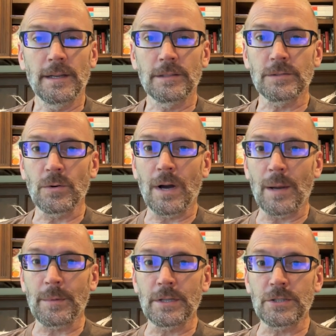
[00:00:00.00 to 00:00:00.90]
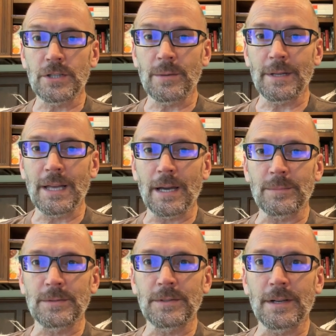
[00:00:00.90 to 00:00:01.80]
So I'm going to share my
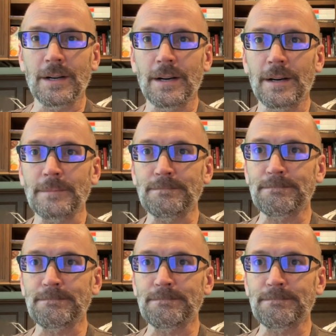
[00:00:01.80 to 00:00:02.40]
labs. Um,